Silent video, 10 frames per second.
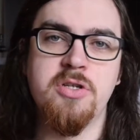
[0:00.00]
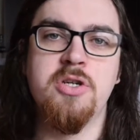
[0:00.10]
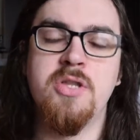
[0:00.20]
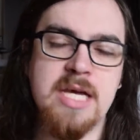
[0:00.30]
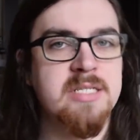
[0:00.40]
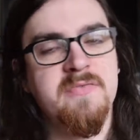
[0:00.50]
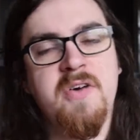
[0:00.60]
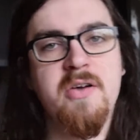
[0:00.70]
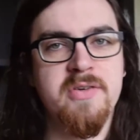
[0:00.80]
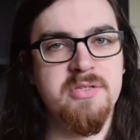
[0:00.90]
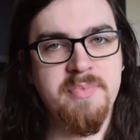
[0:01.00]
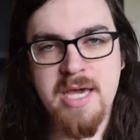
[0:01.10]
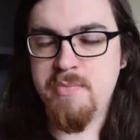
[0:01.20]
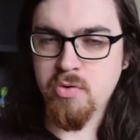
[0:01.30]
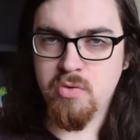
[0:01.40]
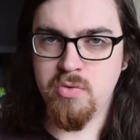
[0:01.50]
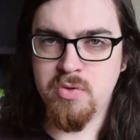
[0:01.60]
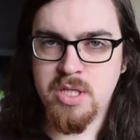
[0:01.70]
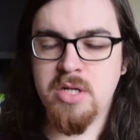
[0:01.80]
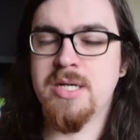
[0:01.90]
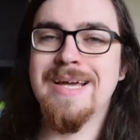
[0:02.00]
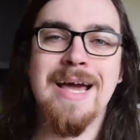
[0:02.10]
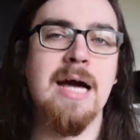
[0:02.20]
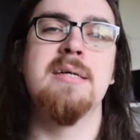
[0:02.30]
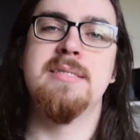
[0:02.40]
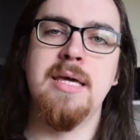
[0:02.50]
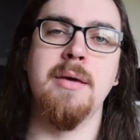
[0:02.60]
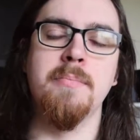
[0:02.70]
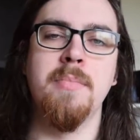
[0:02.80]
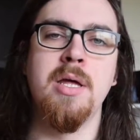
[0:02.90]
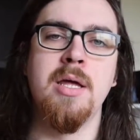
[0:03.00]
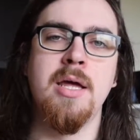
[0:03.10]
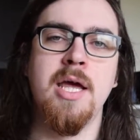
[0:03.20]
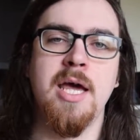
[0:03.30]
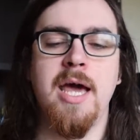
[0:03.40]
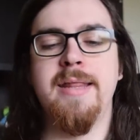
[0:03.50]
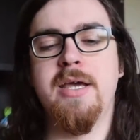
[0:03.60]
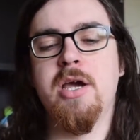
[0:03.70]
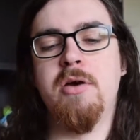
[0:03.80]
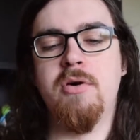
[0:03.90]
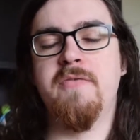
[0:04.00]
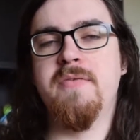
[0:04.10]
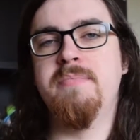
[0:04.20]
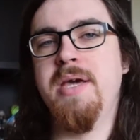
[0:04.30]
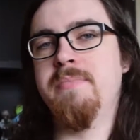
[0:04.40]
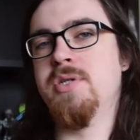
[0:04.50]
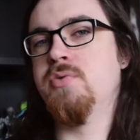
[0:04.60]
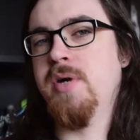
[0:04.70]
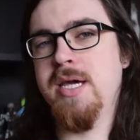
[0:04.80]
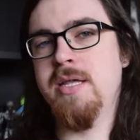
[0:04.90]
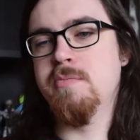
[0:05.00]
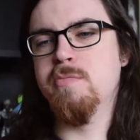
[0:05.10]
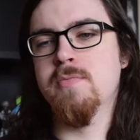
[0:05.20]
2,500 people. They're not going to cast him and then go off and pick between